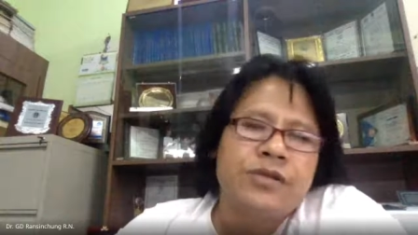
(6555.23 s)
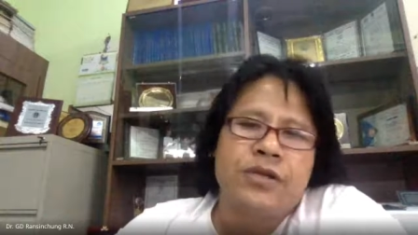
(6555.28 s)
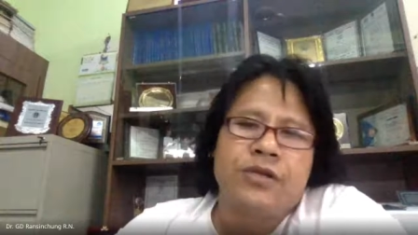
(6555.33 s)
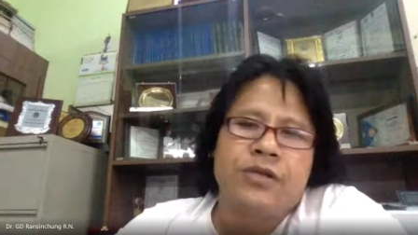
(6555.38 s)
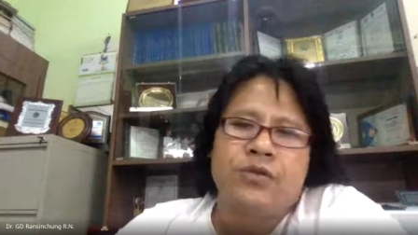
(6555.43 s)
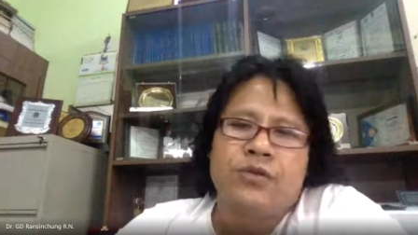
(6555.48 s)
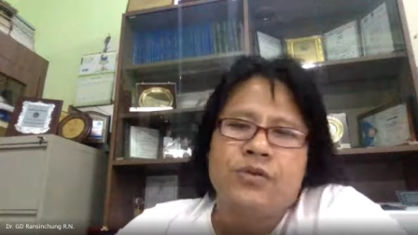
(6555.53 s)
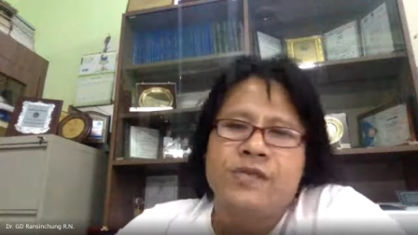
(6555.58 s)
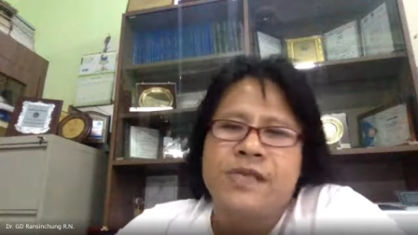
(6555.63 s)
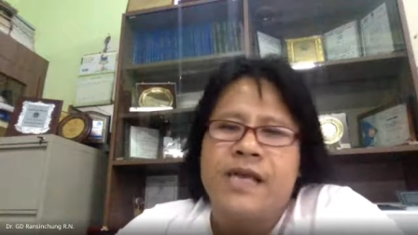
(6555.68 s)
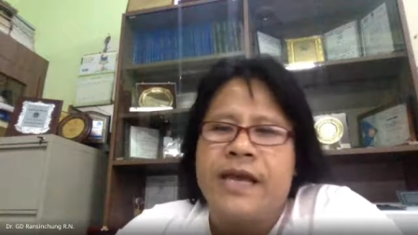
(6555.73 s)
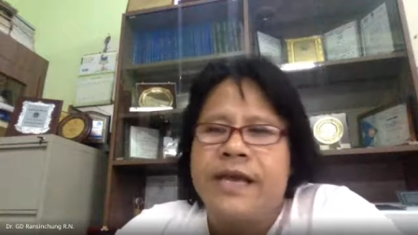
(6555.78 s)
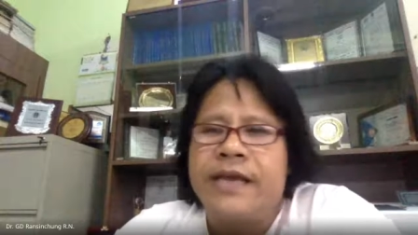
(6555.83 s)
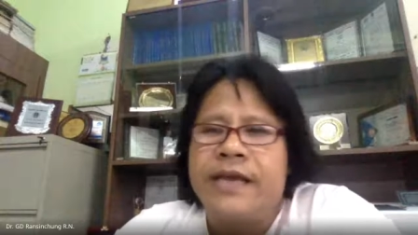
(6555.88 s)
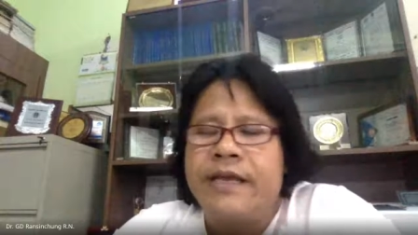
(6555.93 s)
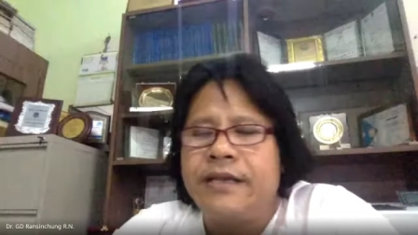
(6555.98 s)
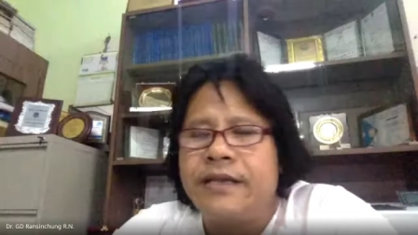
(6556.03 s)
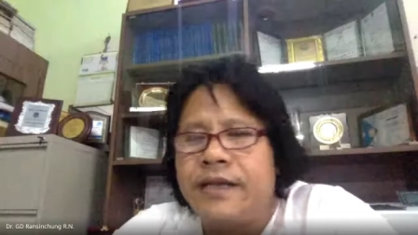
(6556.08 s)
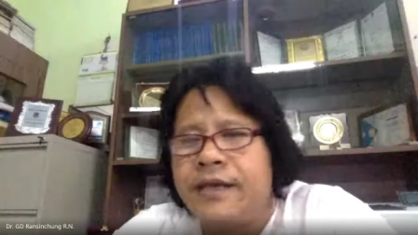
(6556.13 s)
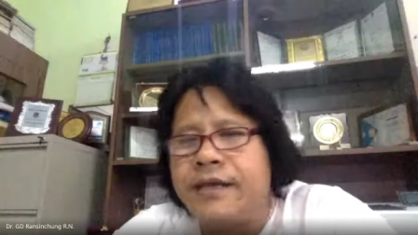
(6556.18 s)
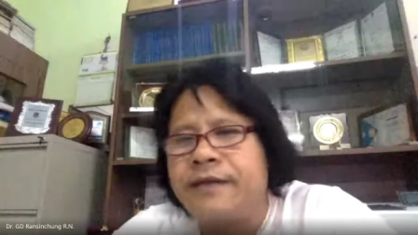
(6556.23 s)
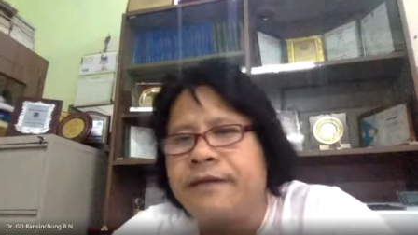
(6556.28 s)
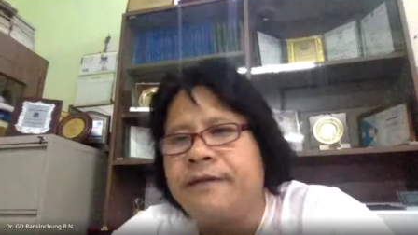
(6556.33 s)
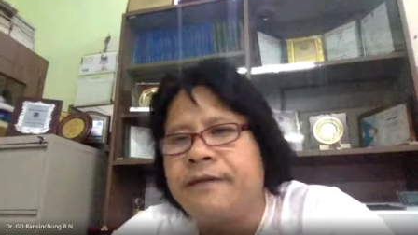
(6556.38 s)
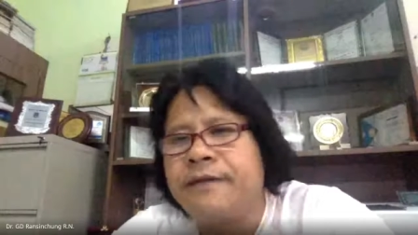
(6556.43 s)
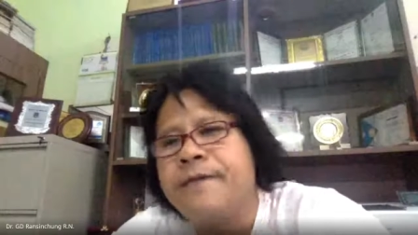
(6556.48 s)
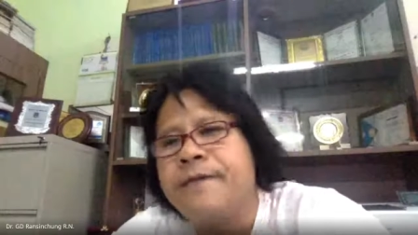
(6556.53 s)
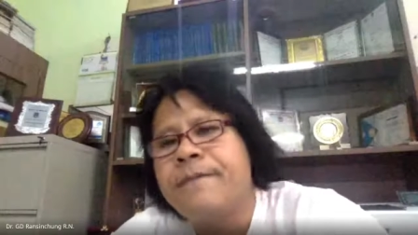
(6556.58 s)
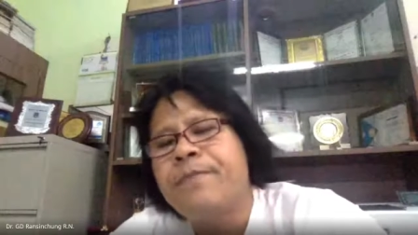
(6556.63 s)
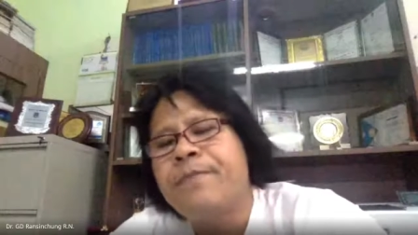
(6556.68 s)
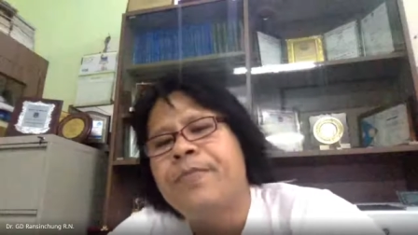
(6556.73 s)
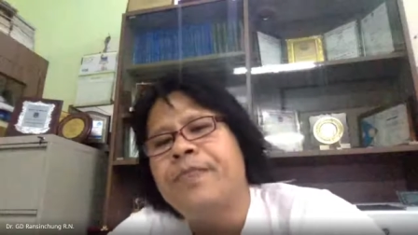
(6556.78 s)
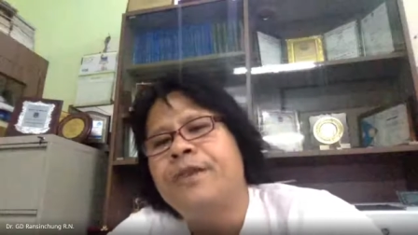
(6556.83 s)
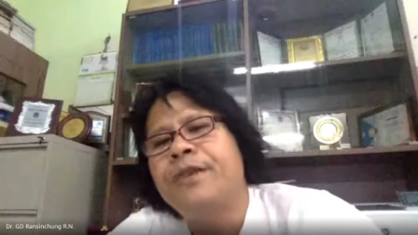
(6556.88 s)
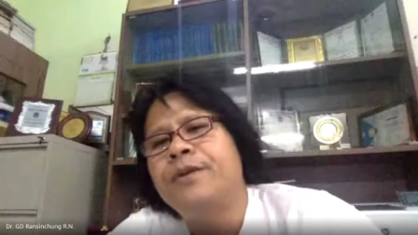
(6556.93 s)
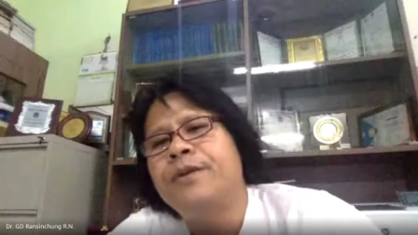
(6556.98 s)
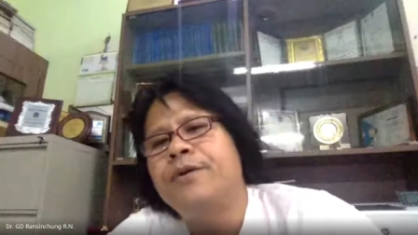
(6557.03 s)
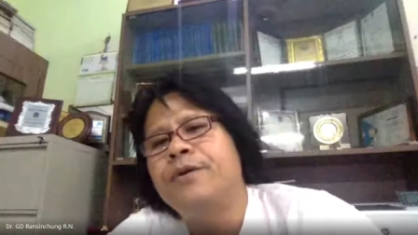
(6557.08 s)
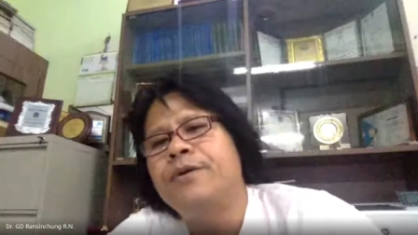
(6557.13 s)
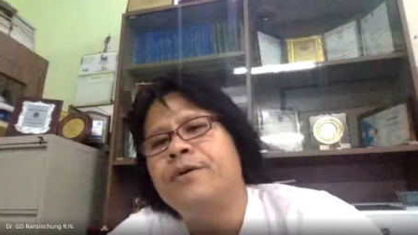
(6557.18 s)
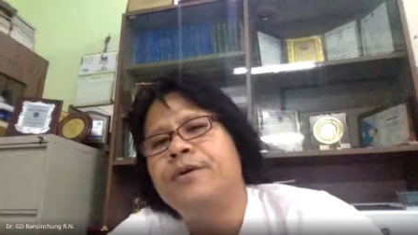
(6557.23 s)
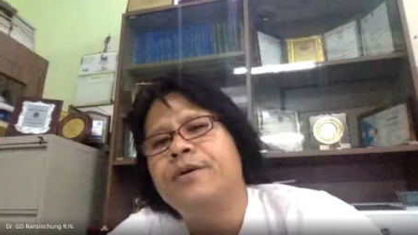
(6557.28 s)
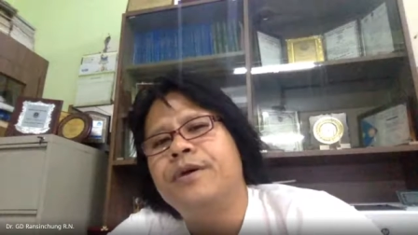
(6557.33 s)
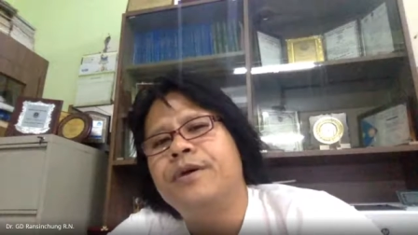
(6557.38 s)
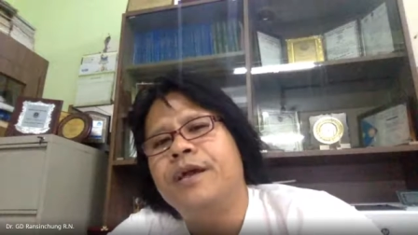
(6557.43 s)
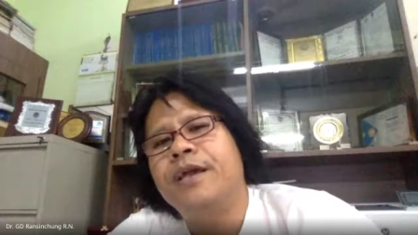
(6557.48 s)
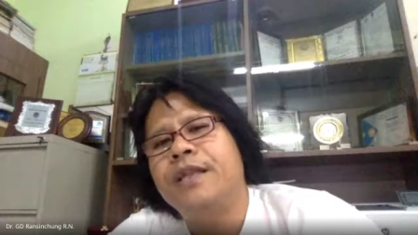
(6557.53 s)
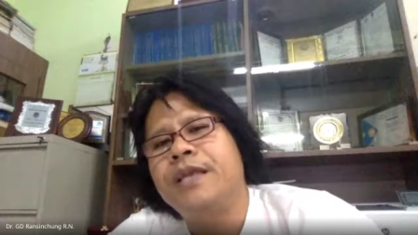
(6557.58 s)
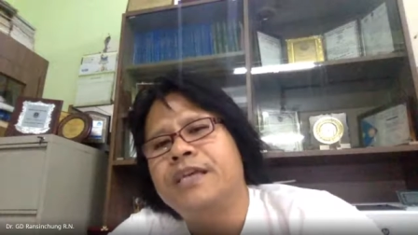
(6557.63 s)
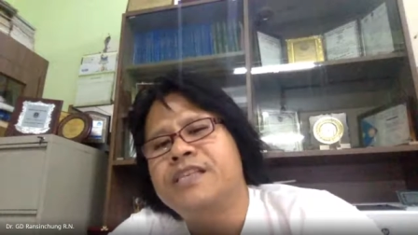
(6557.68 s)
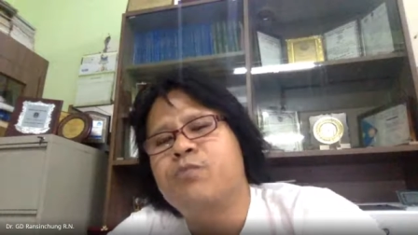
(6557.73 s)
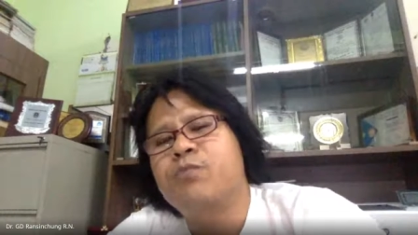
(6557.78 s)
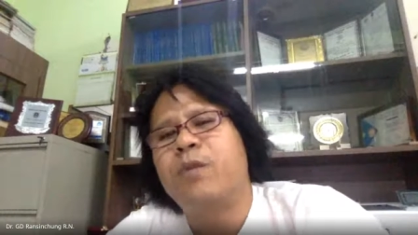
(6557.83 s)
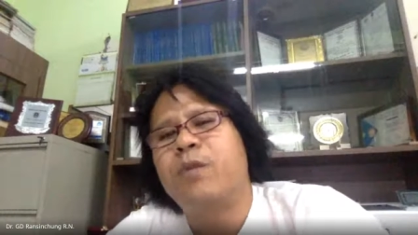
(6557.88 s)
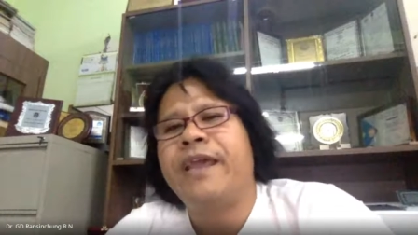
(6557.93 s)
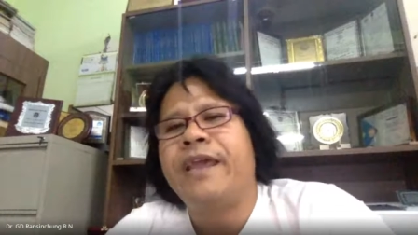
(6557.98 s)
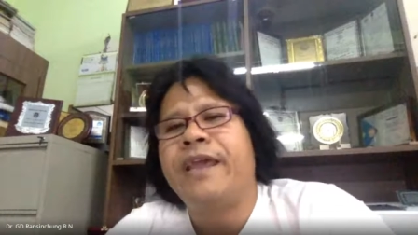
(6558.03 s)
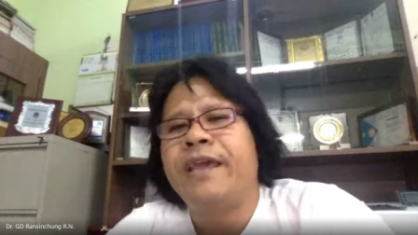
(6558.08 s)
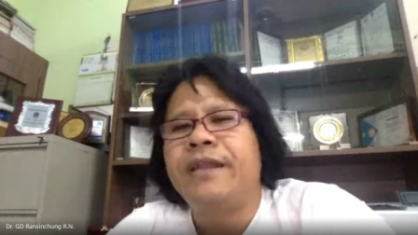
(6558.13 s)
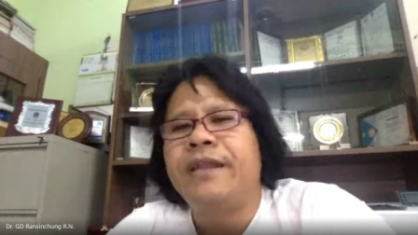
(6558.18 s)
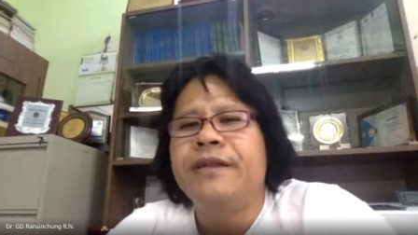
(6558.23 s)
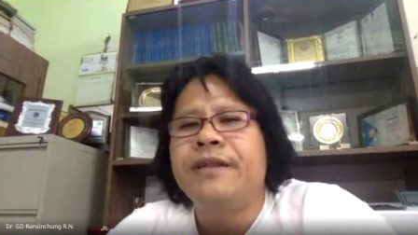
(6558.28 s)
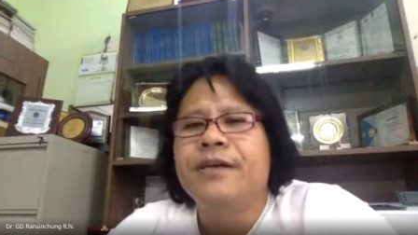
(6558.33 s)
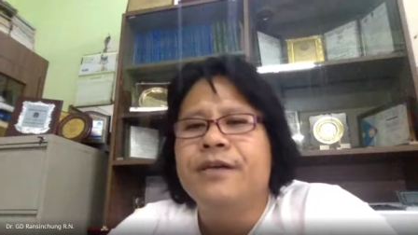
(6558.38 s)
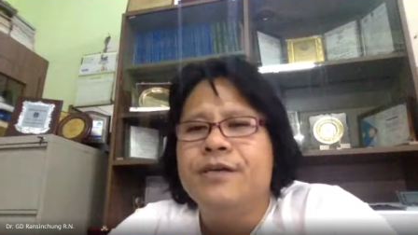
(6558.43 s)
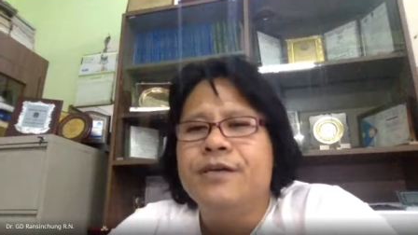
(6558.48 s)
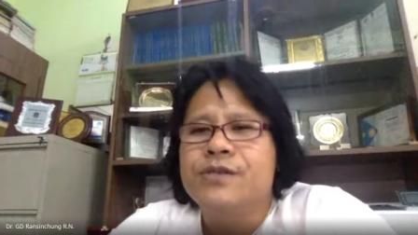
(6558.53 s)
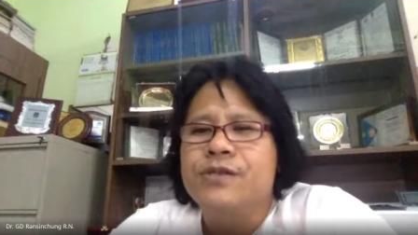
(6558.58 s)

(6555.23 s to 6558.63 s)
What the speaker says: to site and and explain,